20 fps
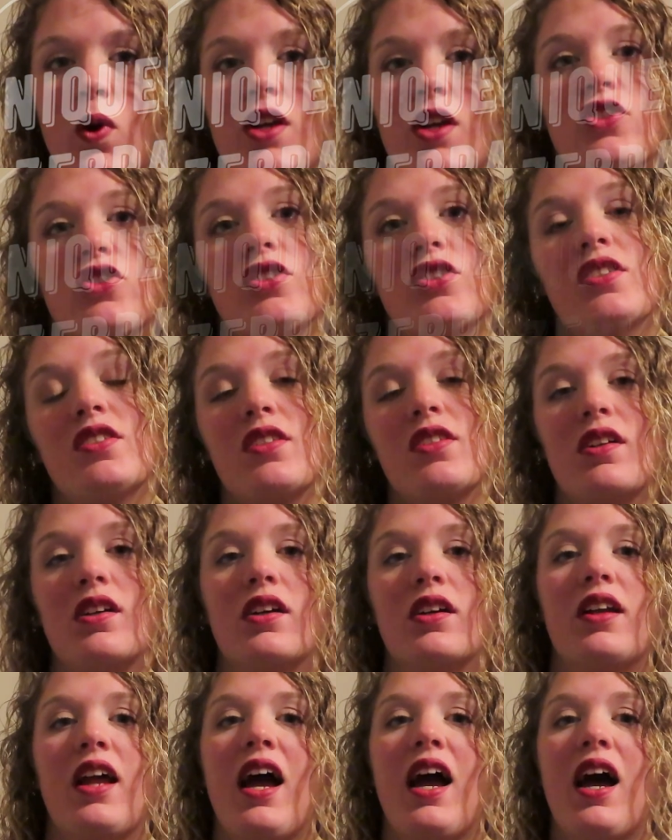questions
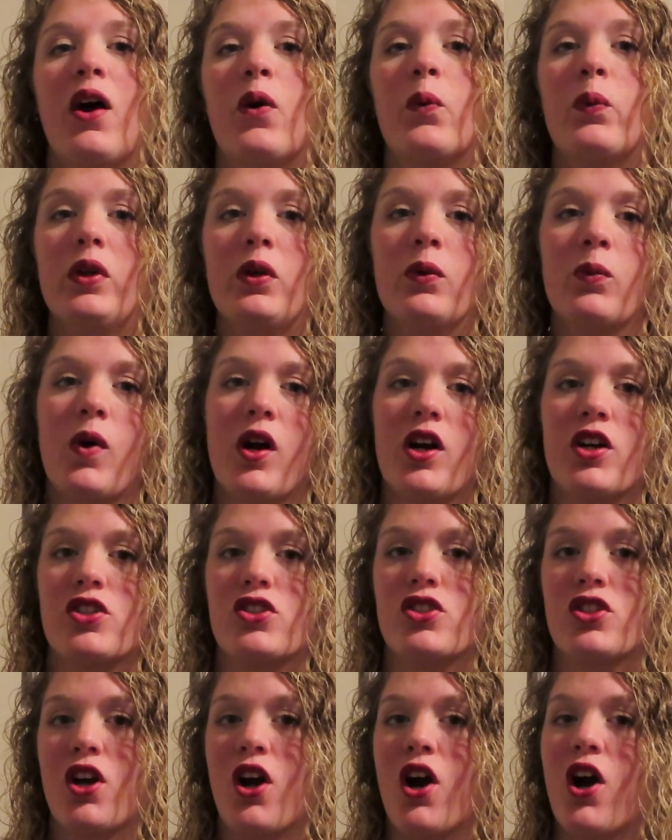on how we
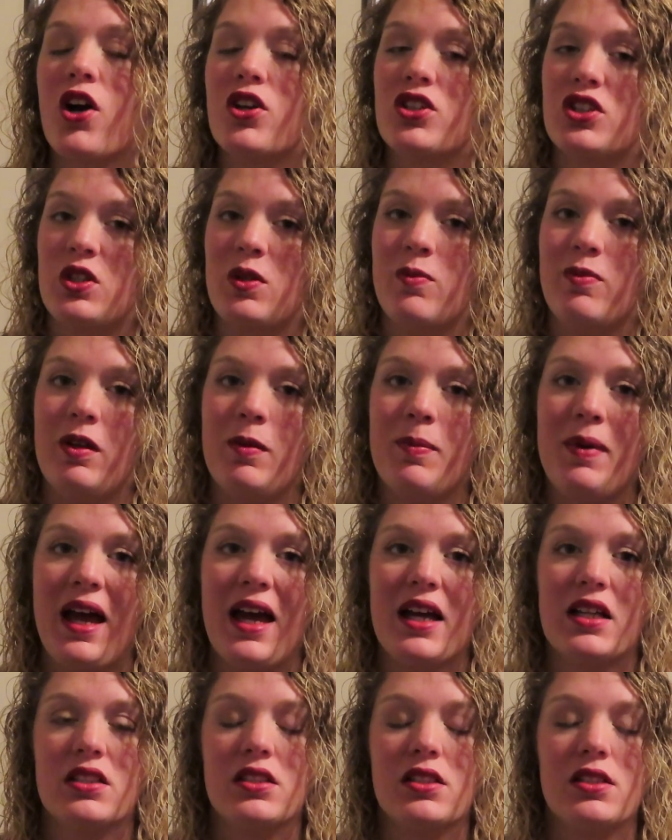wash our Tubie
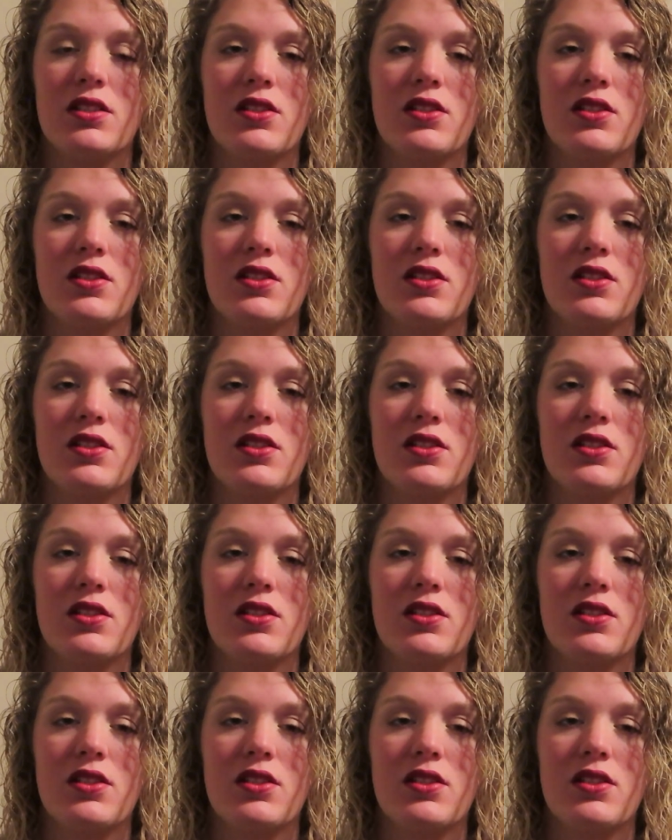Pads.